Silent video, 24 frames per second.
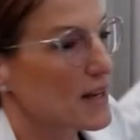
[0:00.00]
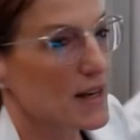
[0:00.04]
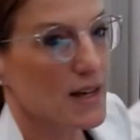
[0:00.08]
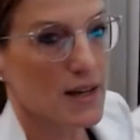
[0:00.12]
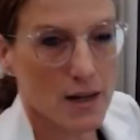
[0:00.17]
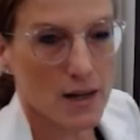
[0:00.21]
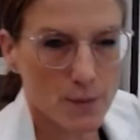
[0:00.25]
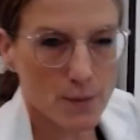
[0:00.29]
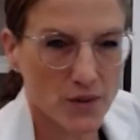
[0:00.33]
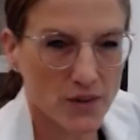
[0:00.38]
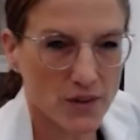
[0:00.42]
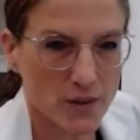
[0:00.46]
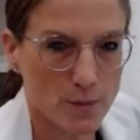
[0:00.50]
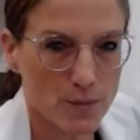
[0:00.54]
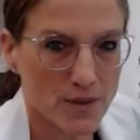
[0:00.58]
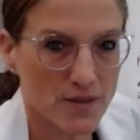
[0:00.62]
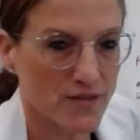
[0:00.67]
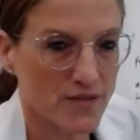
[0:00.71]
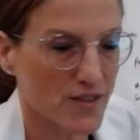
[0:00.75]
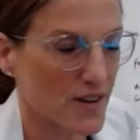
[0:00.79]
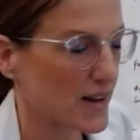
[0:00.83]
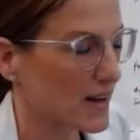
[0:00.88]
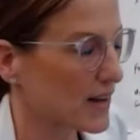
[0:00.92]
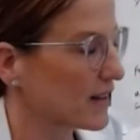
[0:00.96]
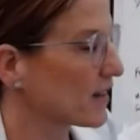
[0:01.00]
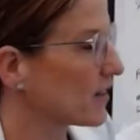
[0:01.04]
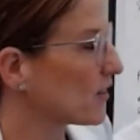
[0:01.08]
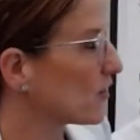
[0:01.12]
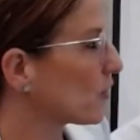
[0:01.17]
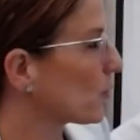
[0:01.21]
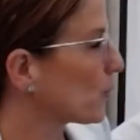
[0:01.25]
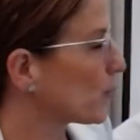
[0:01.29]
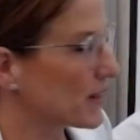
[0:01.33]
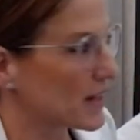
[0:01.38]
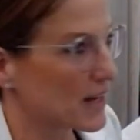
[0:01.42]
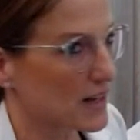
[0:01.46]
And I'm simplifying
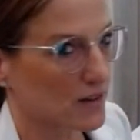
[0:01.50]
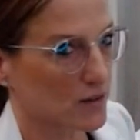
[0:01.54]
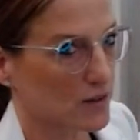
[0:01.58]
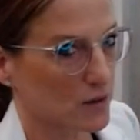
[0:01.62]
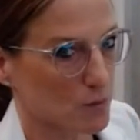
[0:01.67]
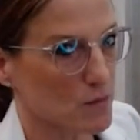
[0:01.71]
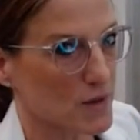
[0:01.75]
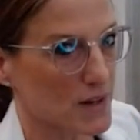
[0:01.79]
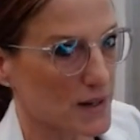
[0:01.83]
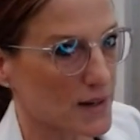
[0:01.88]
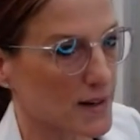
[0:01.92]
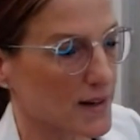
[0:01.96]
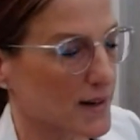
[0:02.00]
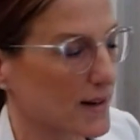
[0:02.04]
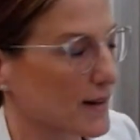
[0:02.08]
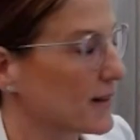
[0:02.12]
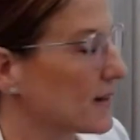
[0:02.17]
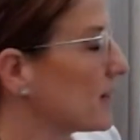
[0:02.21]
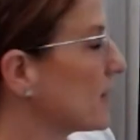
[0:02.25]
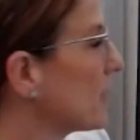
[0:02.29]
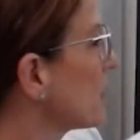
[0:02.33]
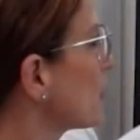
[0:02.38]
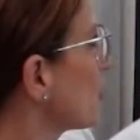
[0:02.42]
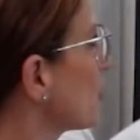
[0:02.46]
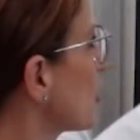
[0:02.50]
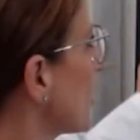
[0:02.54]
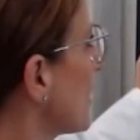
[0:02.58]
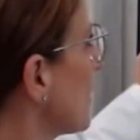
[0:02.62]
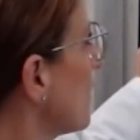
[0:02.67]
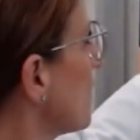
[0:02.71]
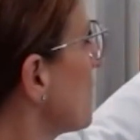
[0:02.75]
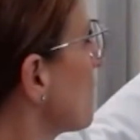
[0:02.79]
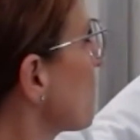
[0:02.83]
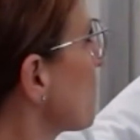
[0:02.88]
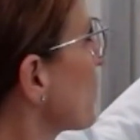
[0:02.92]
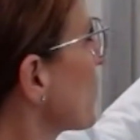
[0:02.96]
this, but that's in it in a
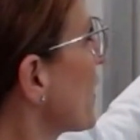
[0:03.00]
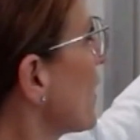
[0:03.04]
nutshell.